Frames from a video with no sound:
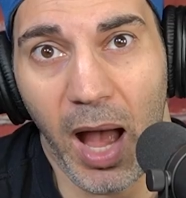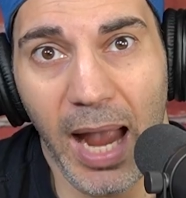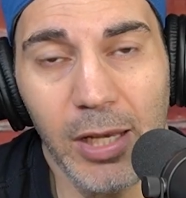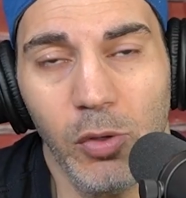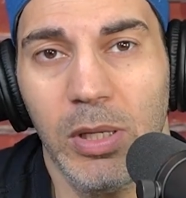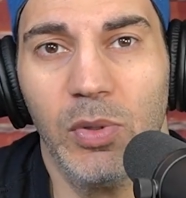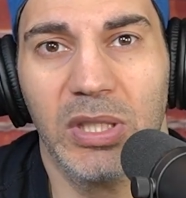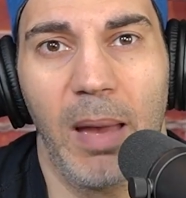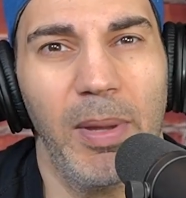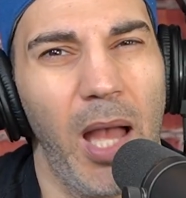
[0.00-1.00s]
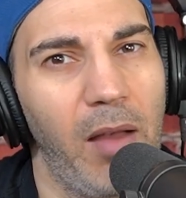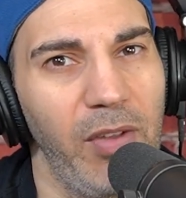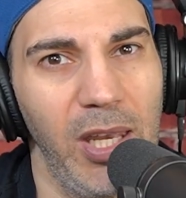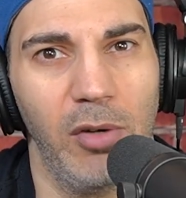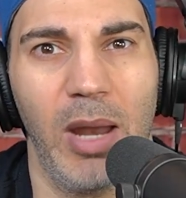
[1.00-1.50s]
I knew he was coming
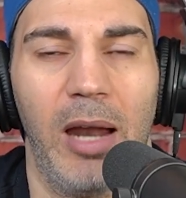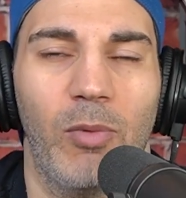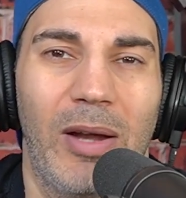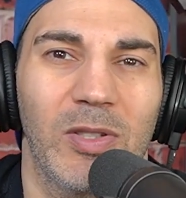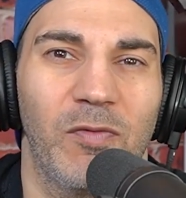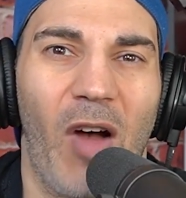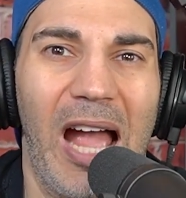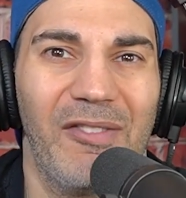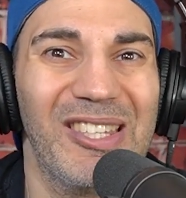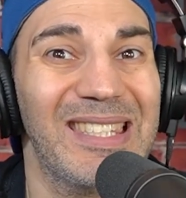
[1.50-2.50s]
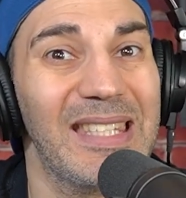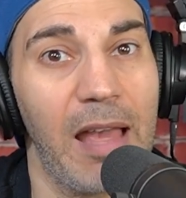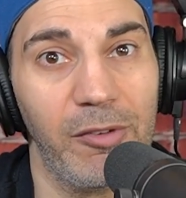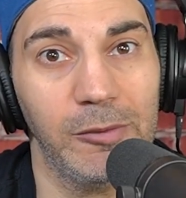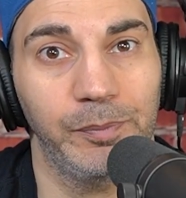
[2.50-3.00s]
off in and around rounds 5 to
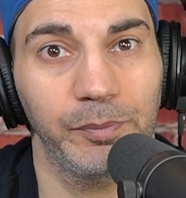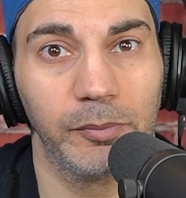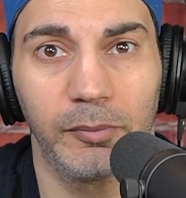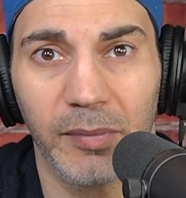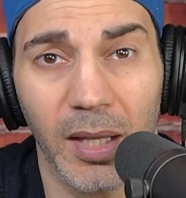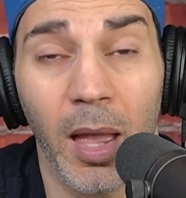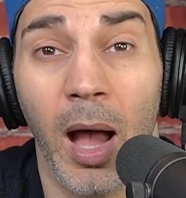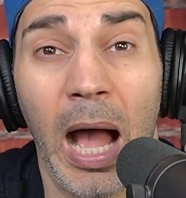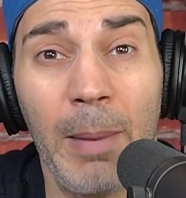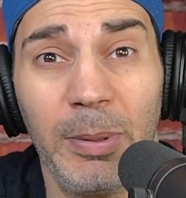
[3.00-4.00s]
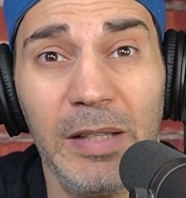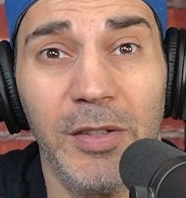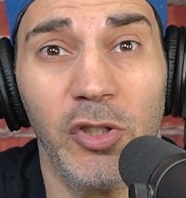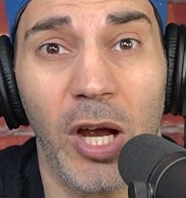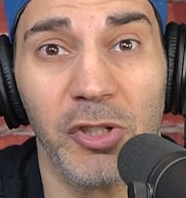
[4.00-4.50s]
7. I
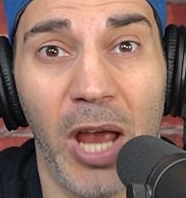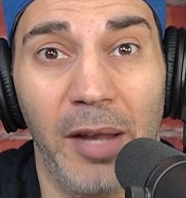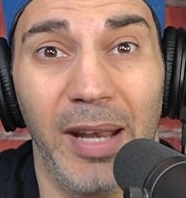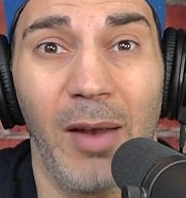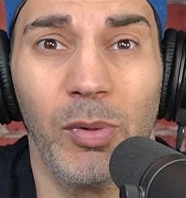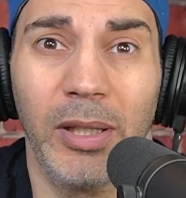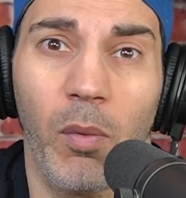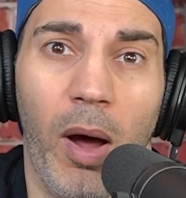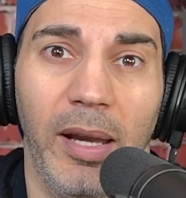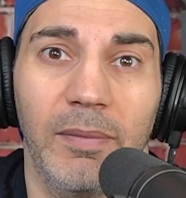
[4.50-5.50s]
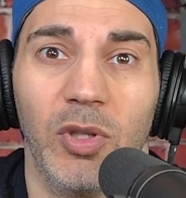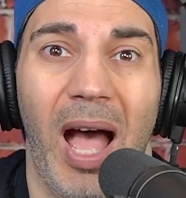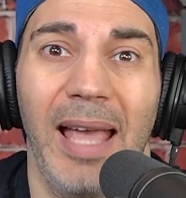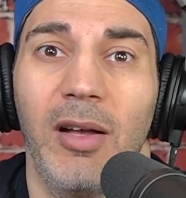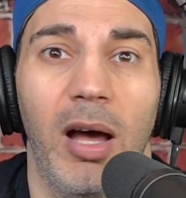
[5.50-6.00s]
believed in Josh Allen, and I really wanted him. So
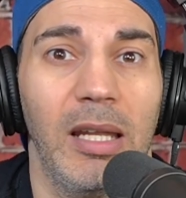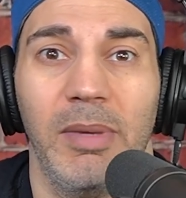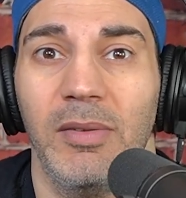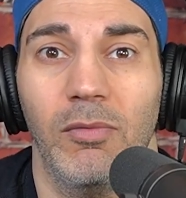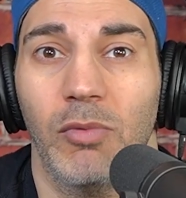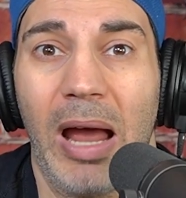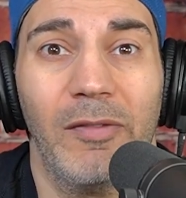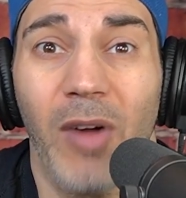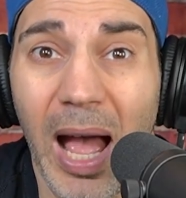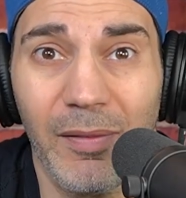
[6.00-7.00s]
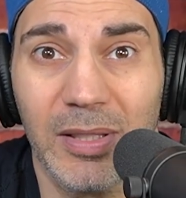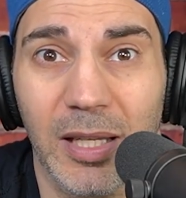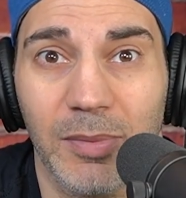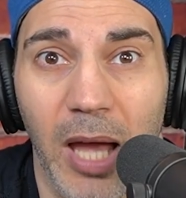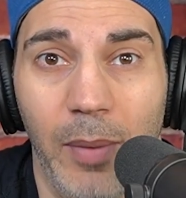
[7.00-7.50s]
I got him in round 5 and
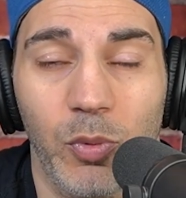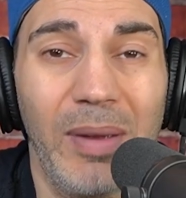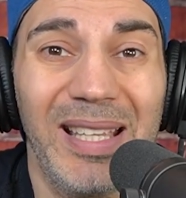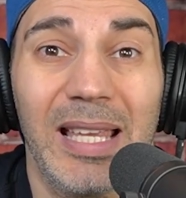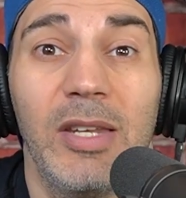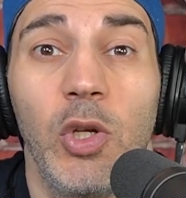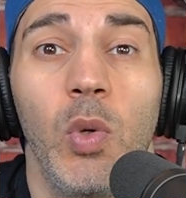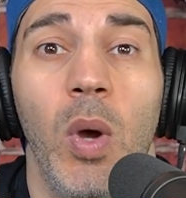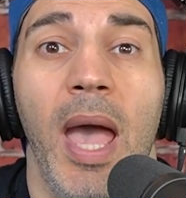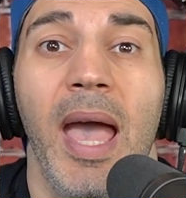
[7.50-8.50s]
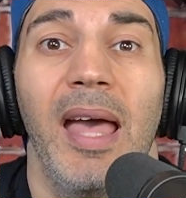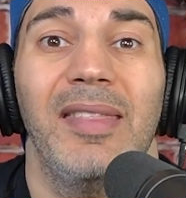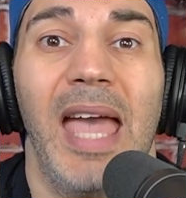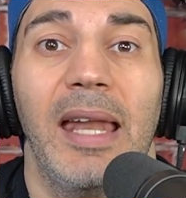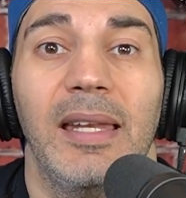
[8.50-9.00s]
sometimes, right? Because I knew
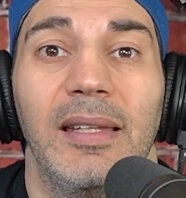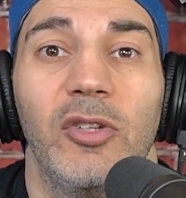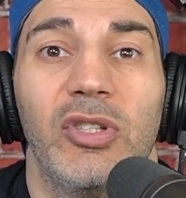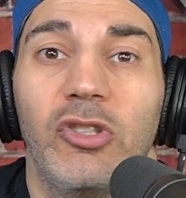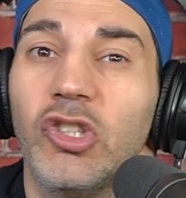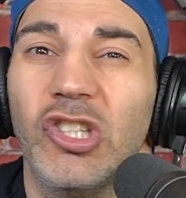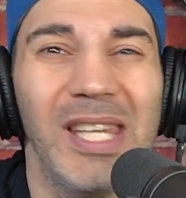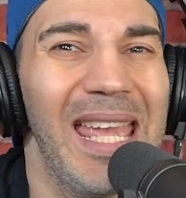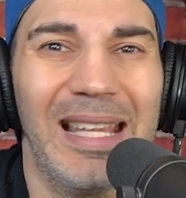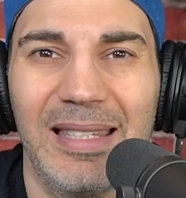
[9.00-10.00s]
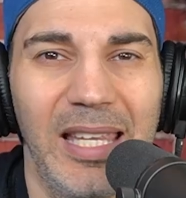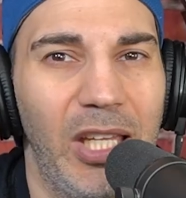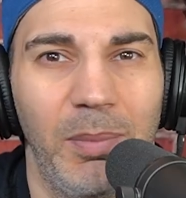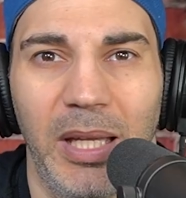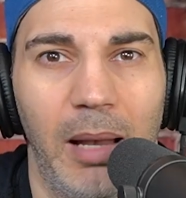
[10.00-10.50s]
that there's a chance that
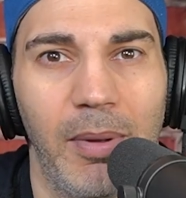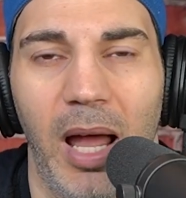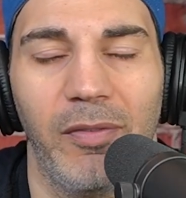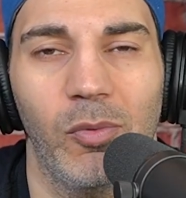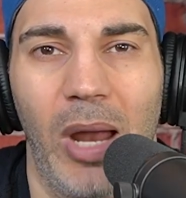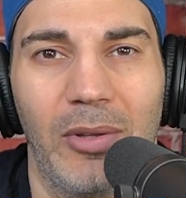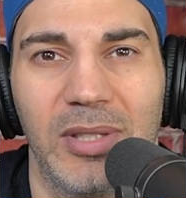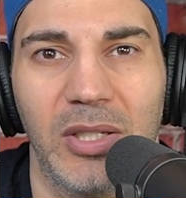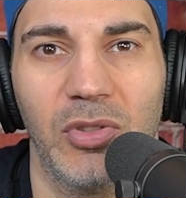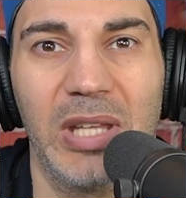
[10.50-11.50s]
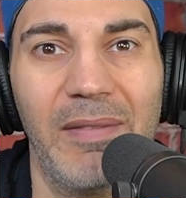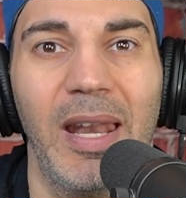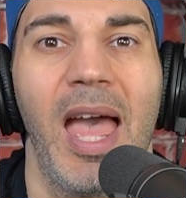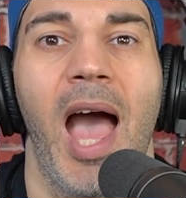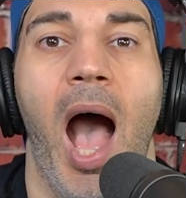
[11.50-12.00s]
he could be coming off in round 6 or
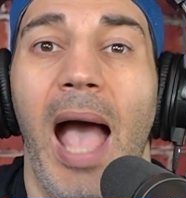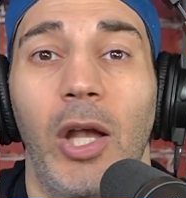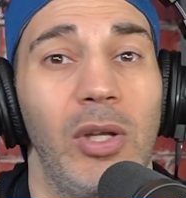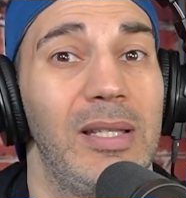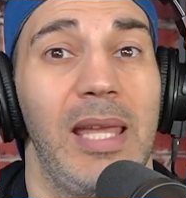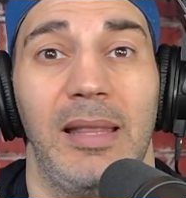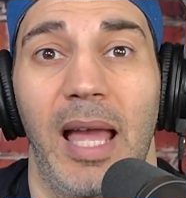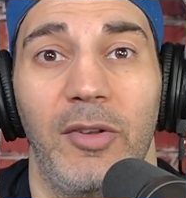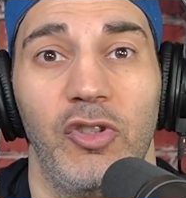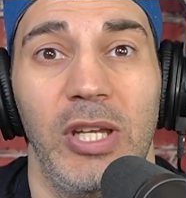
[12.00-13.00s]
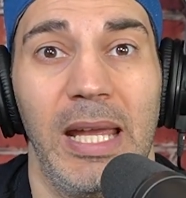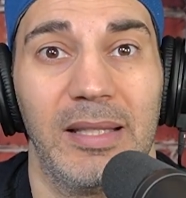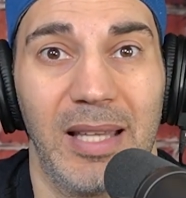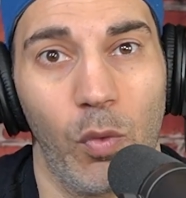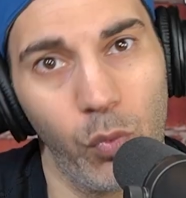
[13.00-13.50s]
7. I couldn't take that
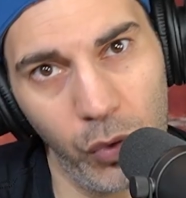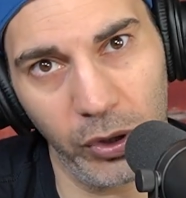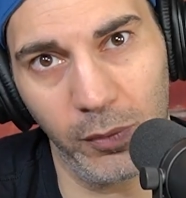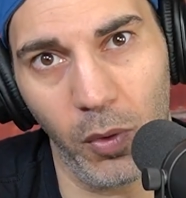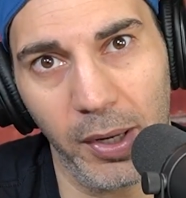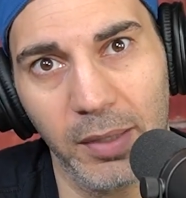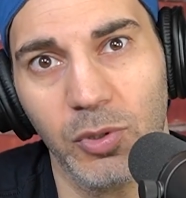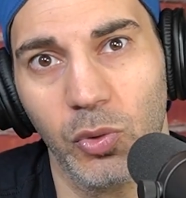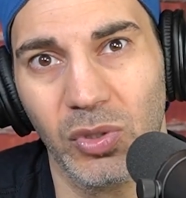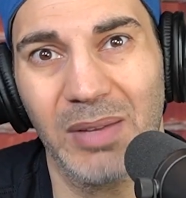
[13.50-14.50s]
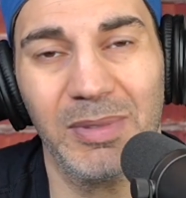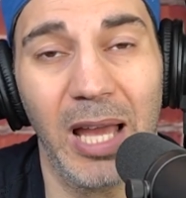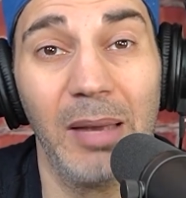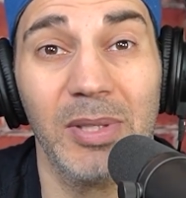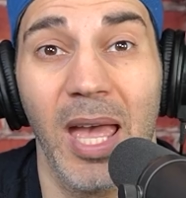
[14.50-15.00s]
chance because I really wanted him. So
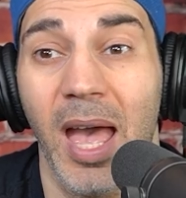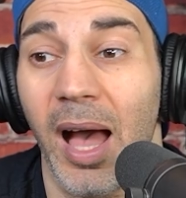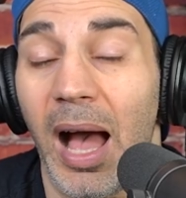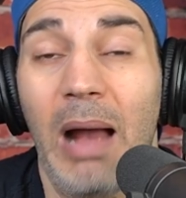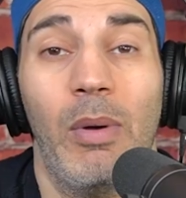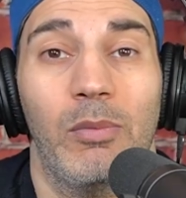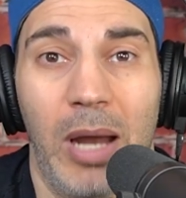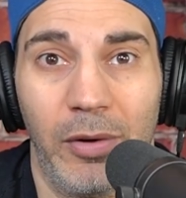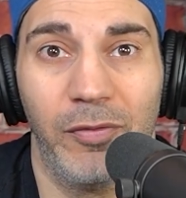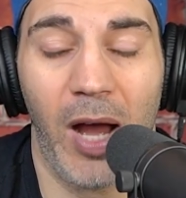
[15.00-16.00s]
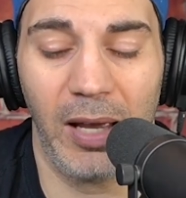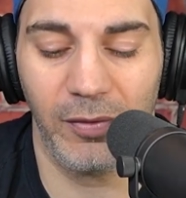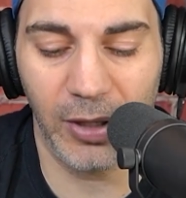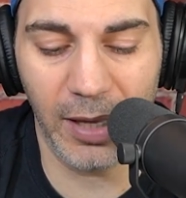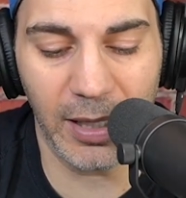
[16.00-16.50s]
sometimes I went round
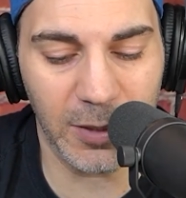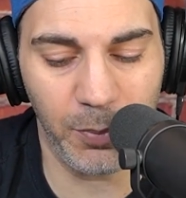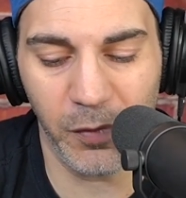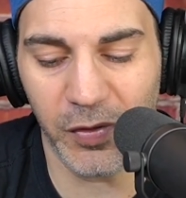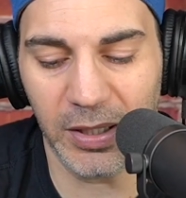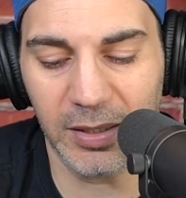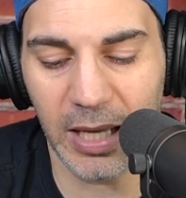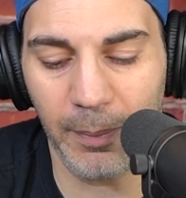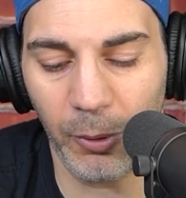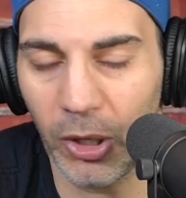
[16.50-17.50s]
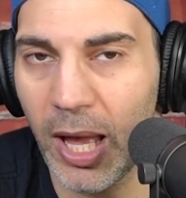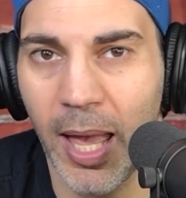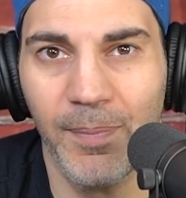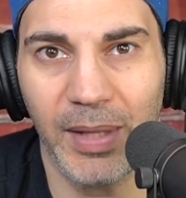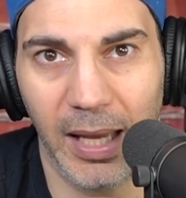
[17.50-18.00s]
5, okay? That's a perfect example,
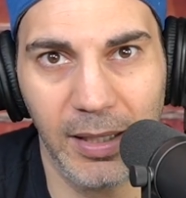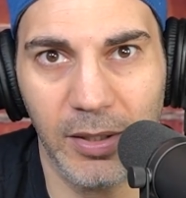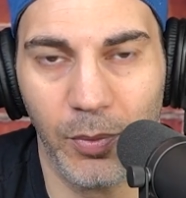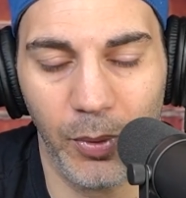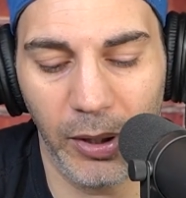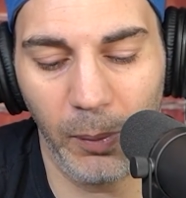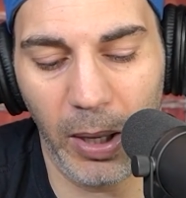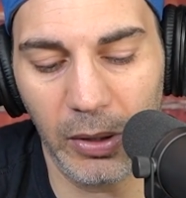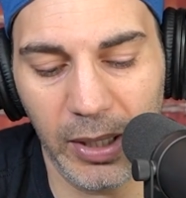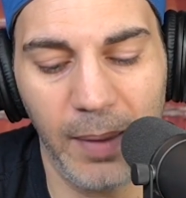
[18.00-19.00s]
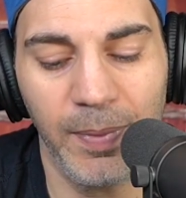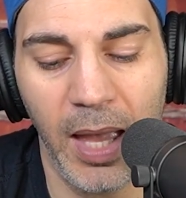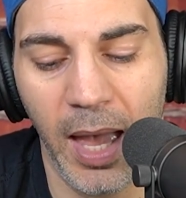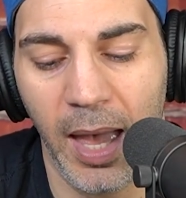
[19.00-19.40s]
and he did really well, okay?